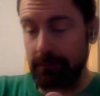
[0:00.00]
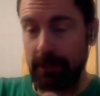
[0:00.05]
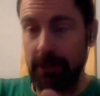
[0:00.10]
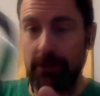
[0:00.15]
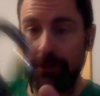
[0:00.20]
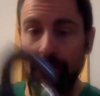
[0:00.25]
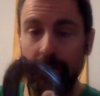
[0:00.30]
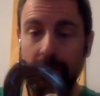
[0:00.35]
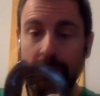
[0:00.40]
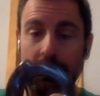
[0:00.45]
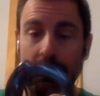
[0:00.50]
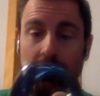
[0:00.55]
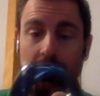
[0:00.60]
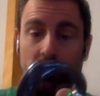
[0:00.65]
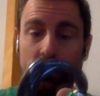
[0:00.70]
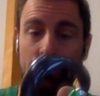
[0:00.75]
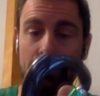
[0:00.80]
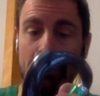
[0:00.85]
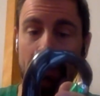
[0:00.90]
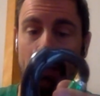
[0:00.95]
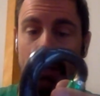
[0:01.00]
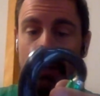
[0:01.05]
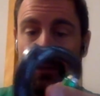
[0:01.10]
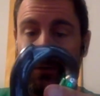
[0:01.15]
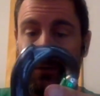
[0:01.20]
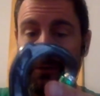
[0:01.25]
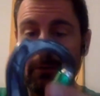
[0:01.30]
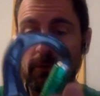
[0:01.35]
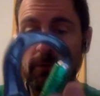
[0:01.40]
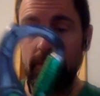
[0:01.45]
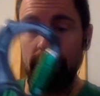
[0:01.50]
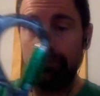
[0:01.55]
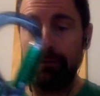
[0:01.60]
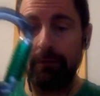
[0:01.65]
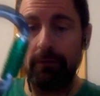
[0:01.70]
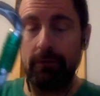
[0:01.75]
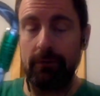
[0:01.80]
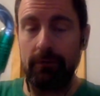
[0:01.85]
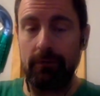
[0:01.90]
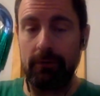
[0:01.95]
to mention earlier, is that, you know,
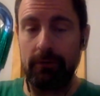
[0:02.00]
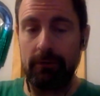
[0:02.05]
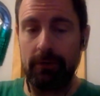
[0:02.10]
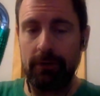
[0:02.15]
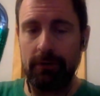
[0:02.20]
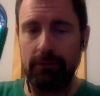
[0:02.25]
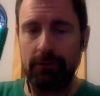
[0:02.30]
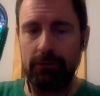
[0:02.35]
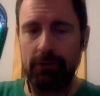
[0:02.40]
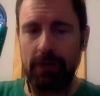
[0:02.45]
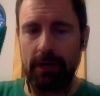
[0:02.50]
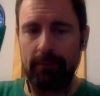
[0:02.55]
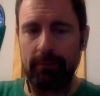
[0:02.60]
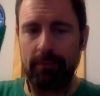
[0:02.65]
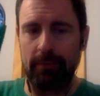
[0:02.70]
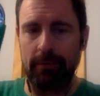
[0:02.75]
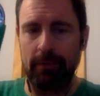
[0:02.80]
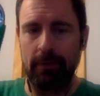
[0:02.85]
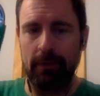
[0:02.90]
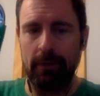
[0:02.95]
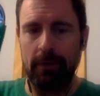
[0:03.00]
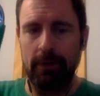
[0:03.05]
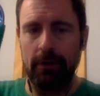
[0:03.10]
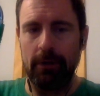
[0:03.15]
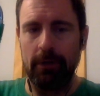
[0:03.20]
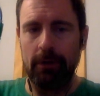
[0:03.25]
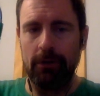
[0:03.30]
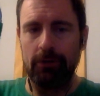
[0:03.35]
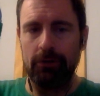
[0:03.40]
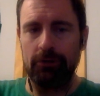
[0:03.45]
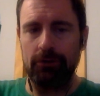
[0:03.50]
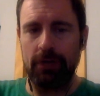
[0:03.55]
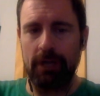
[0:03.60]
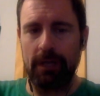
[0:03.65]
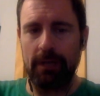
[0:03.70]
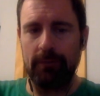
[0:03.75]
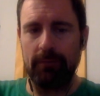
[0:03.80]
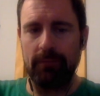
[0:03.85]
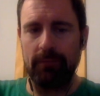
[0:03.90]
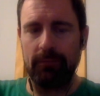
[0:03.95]
the teardrop
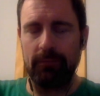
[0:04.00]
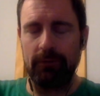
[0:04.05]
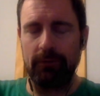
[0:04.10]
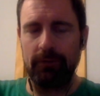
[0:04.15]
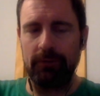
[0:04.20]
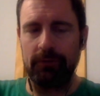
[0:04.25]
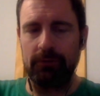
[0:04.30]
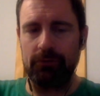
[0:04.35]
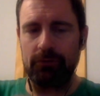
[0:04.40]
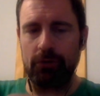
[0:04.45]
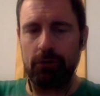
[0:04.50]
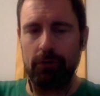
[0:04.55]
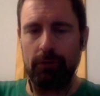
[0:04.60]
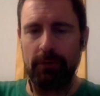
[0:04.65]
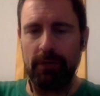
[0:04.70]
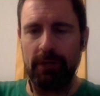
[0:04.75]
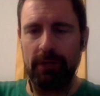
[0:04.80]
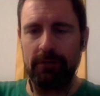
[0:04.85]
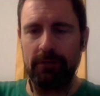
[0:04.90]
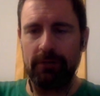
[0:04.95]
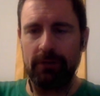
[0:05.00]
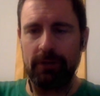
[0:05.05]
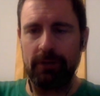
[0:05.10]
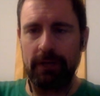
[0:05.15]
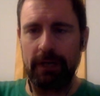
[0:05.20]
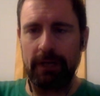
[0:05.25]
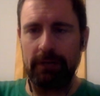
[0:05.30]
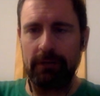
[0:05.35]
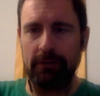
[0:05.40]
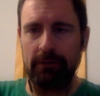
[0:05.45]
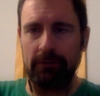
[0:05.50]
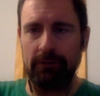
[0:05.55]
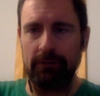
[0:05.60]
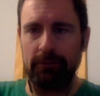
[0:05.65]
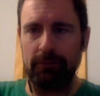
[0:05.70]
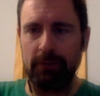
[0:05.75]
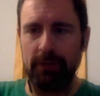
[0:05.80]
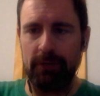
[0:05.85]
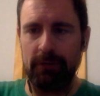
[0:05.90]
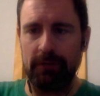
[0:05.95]
shape. So these are termination connectors,
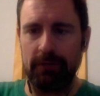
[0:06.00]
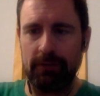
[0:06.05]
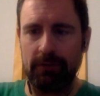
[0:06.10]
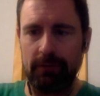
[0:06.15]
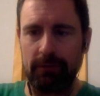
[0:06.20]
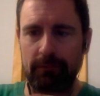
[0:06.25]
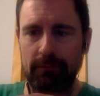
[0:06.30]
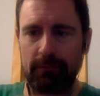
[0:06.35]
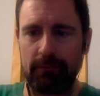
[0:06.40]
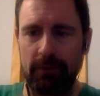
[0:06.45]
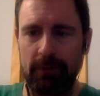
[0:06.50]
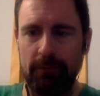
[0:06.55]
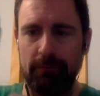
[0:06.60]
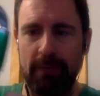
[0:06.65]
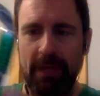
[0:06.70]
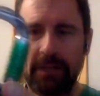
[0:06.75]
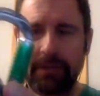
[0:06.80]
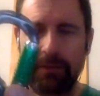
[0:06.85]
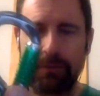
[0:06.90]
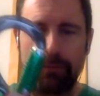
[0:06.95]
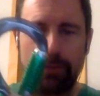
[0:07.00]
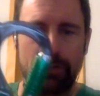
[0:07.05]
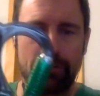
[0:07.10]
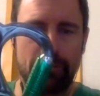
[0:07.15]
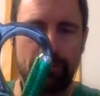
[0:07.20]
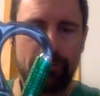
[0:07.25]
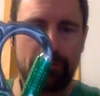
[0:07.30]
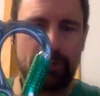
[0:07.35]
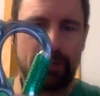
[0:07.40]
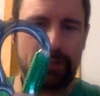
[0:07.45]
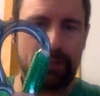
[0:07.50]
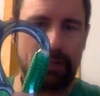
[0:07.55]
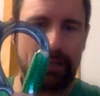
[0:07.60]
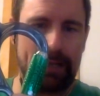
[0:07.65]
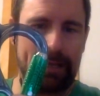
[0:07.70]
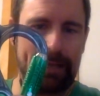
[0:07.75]
which means that they're meant to be used at the